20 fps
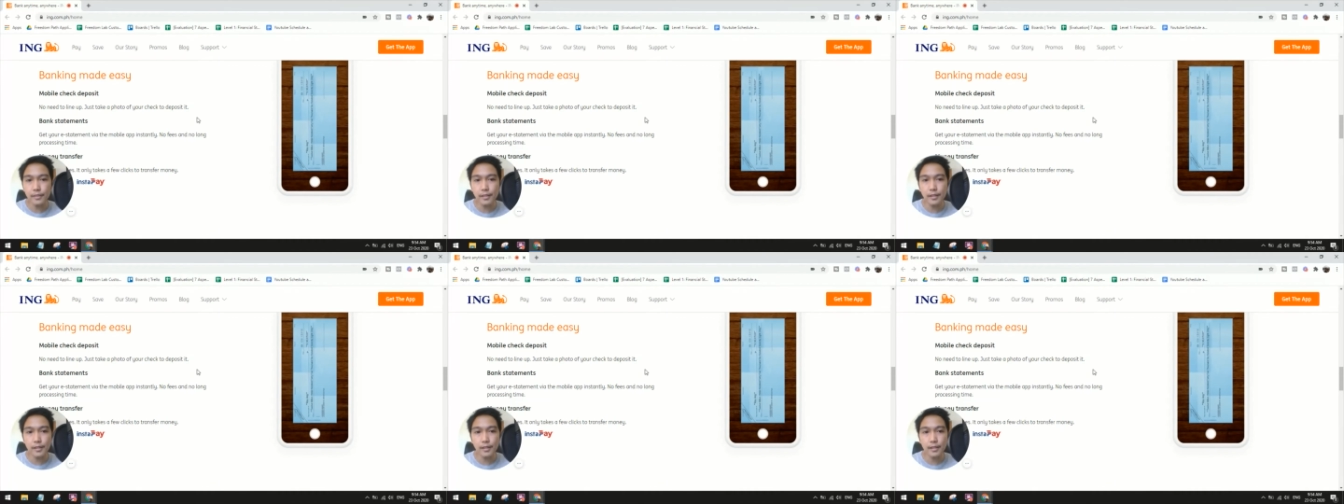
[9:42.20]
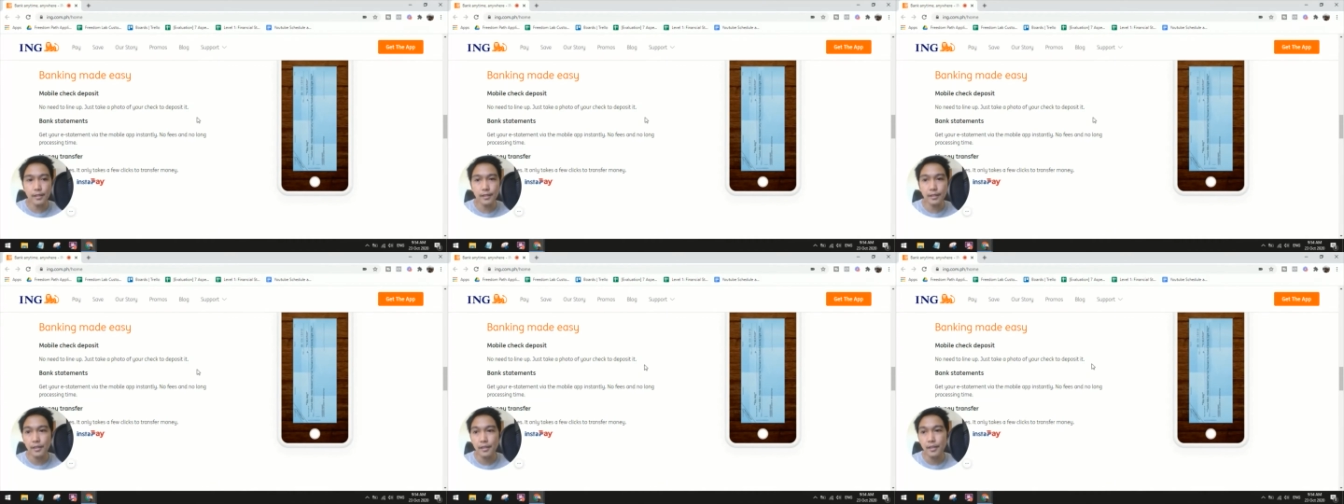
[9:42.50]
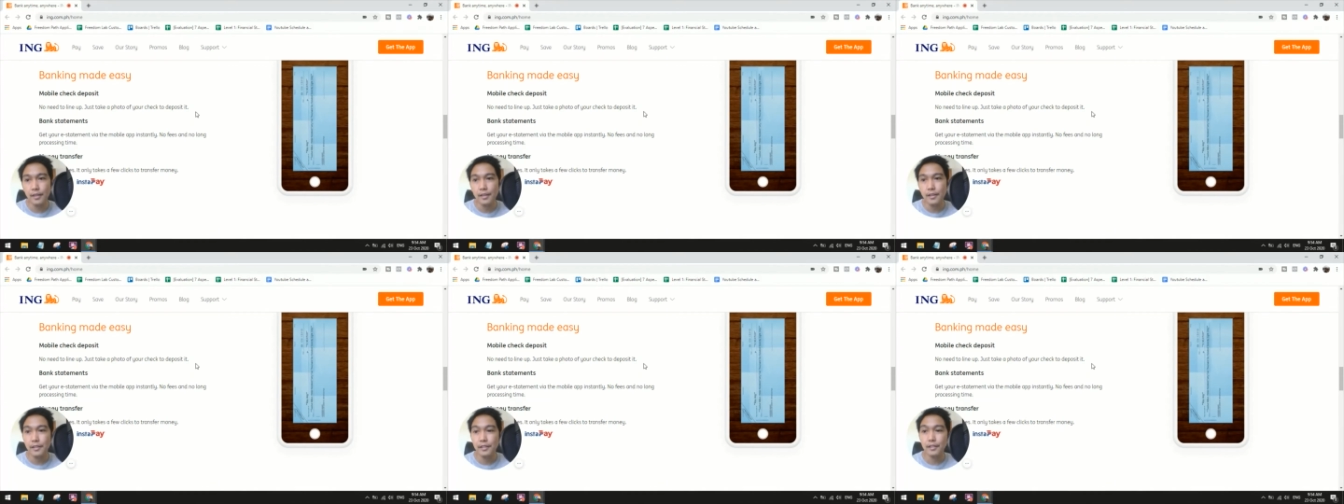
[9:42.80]
Uh,
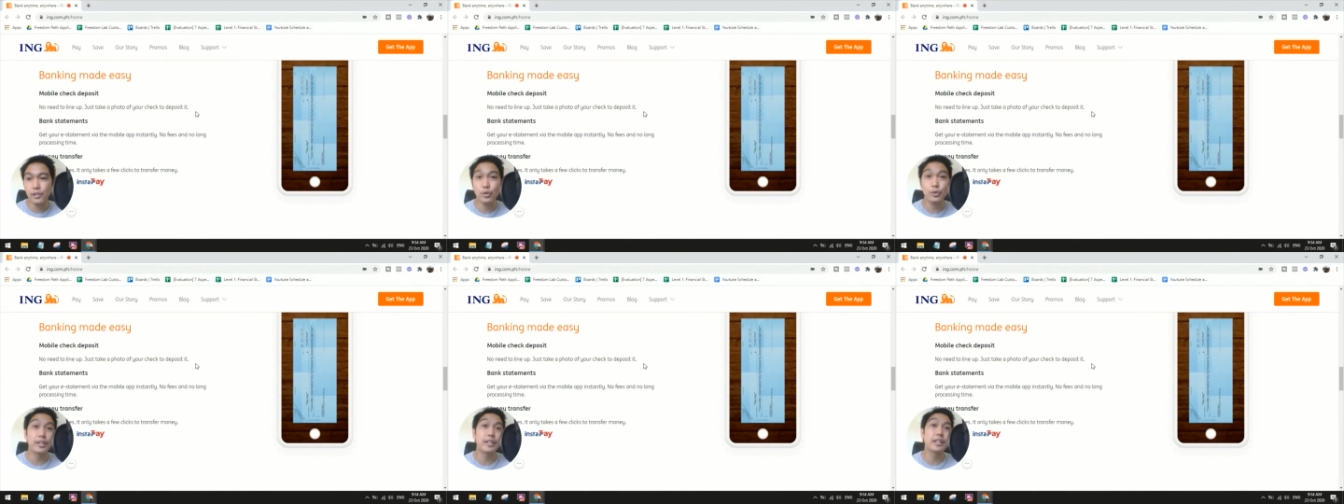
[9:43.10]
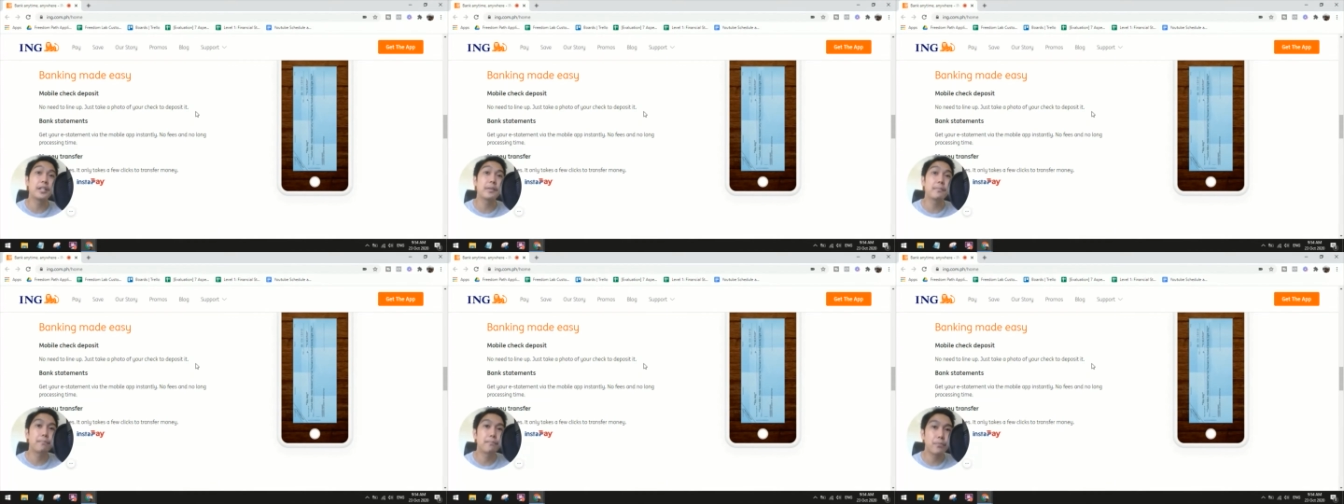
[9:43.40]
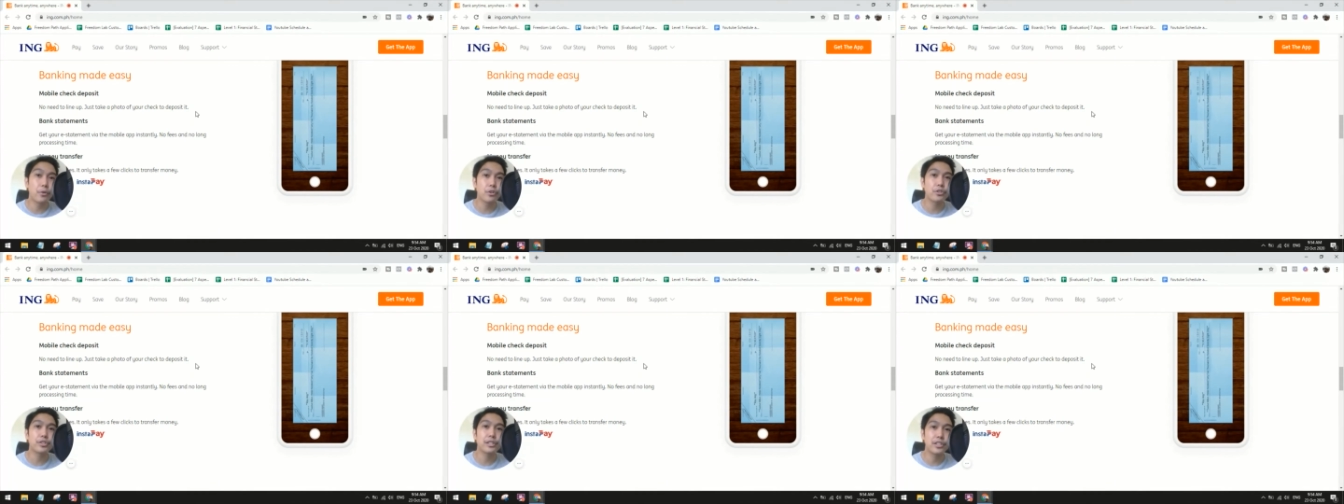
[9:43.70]
you can
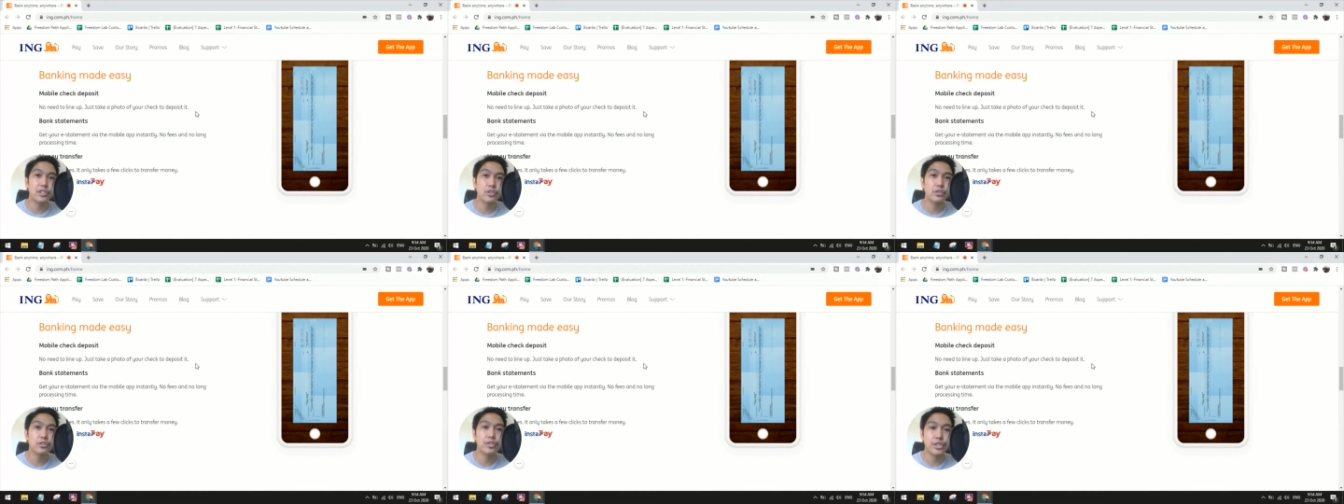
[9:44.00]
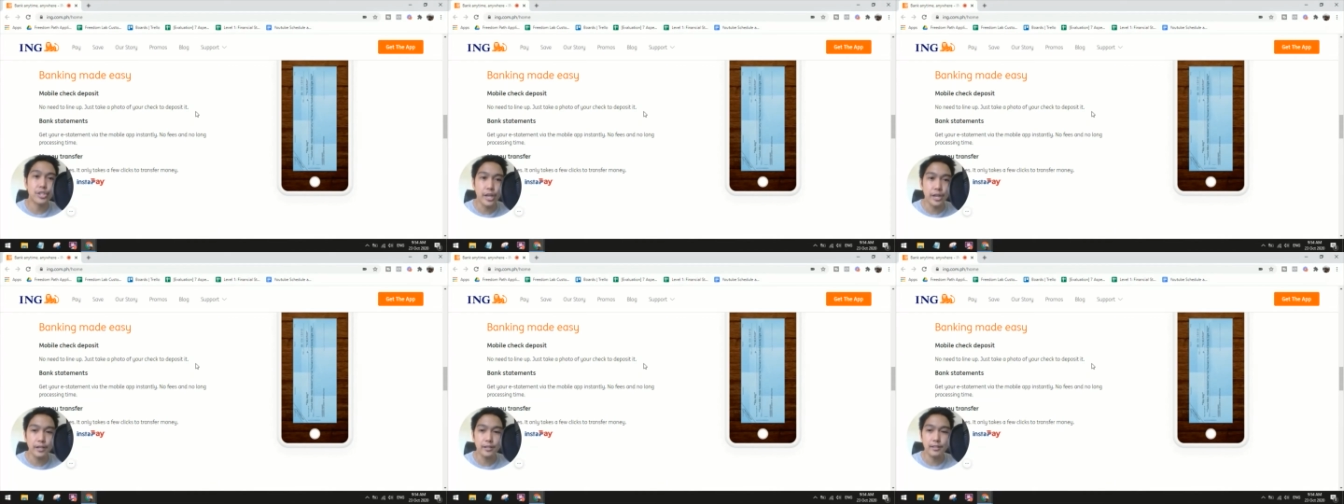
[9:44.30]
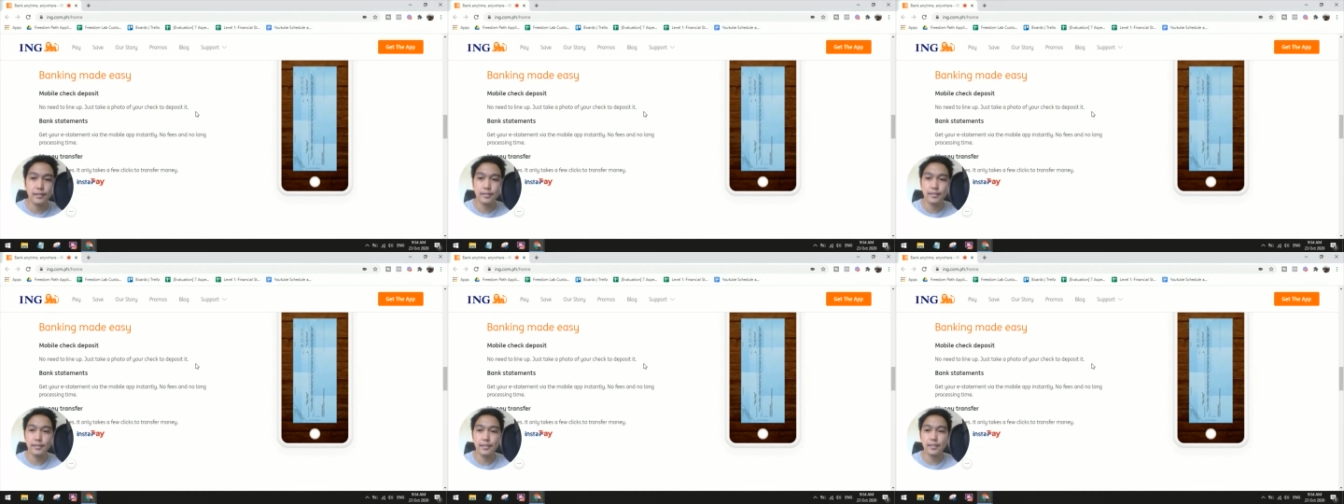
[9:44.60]
deposit your
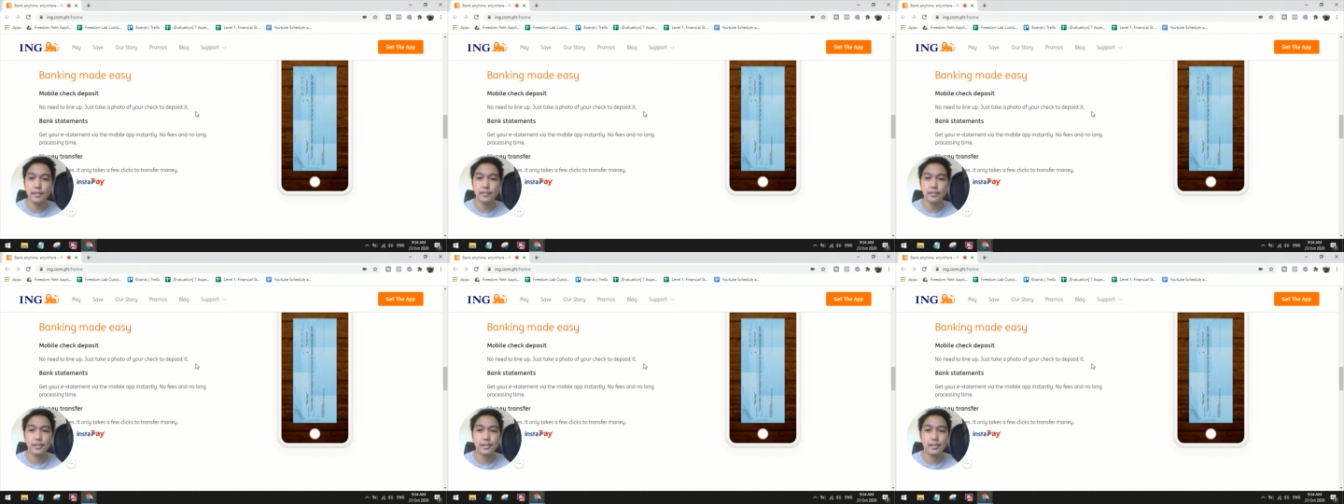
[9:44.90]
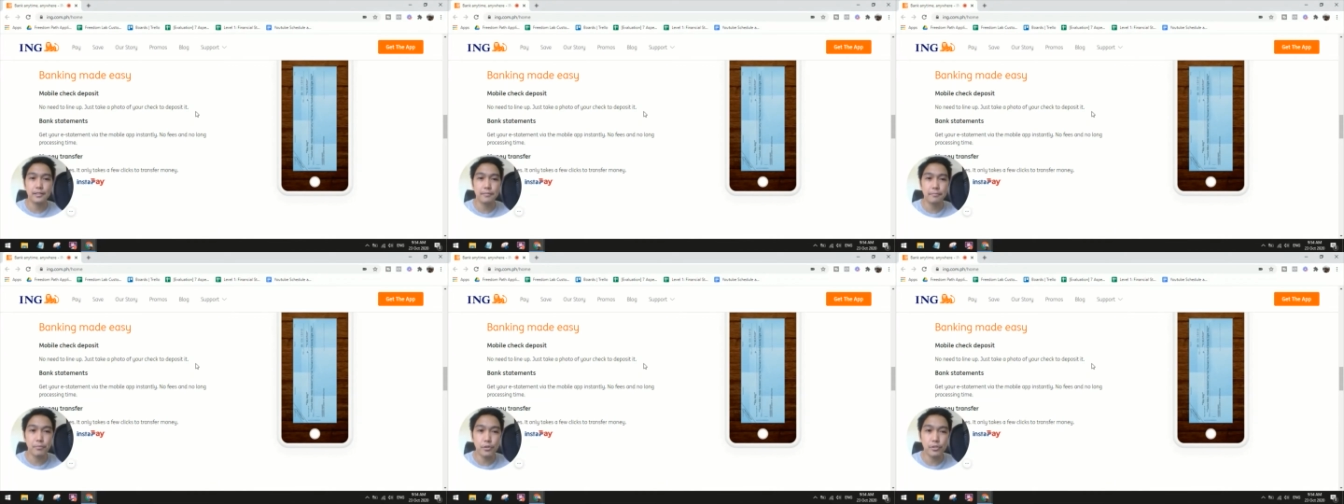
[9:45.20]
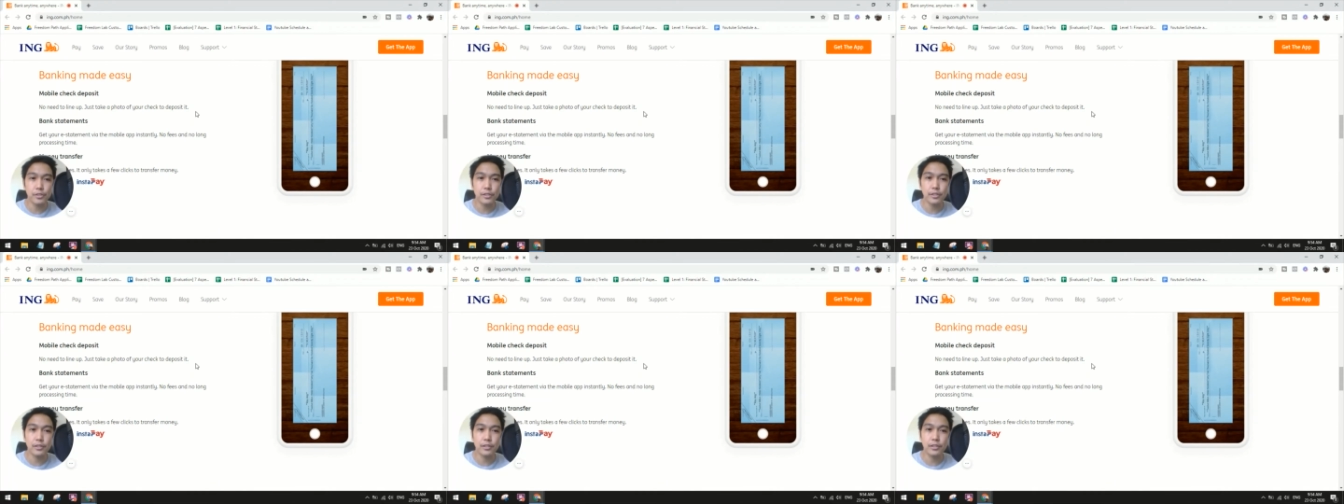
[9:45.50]
check, okay? You can
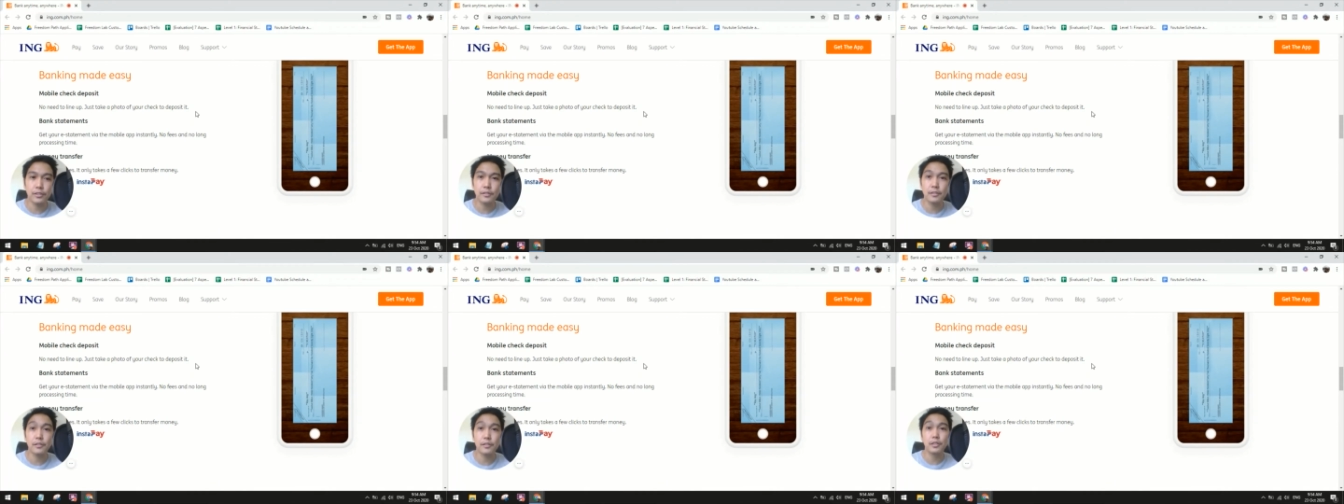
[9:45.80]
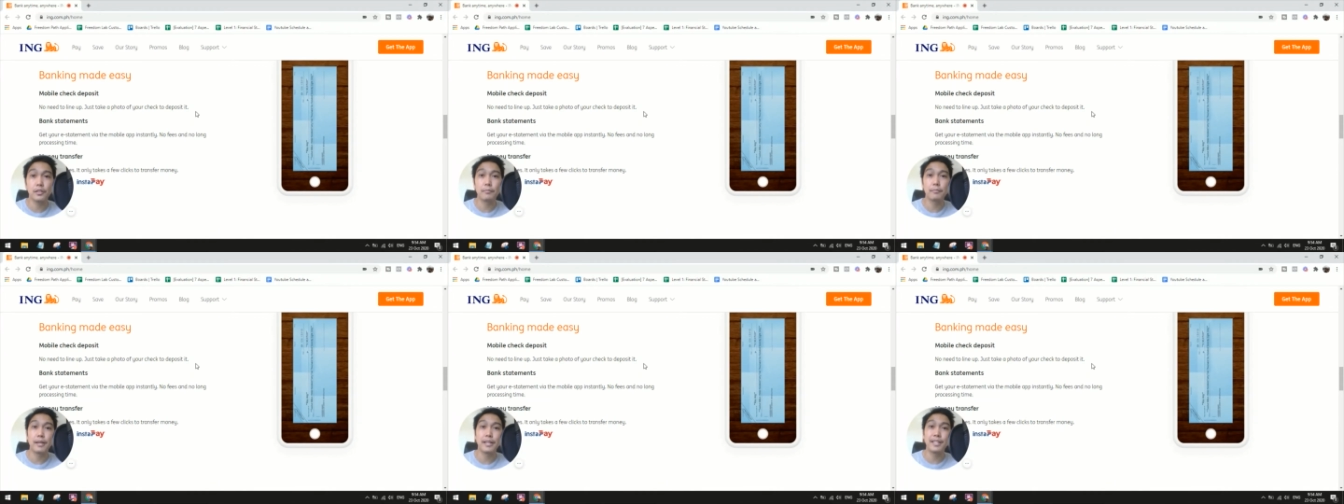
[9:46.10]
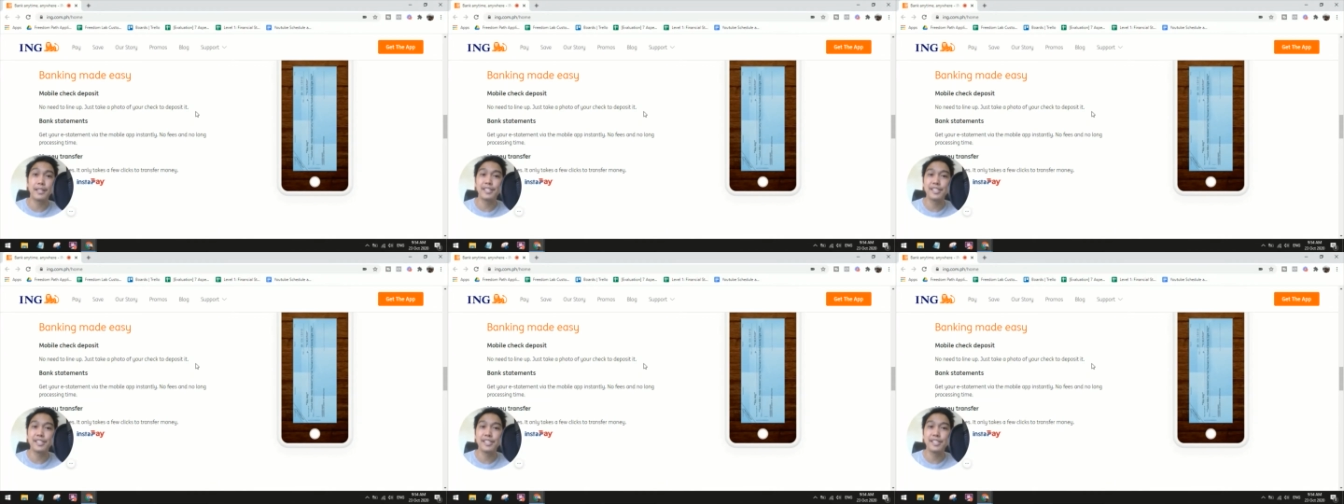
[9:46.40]
deposit by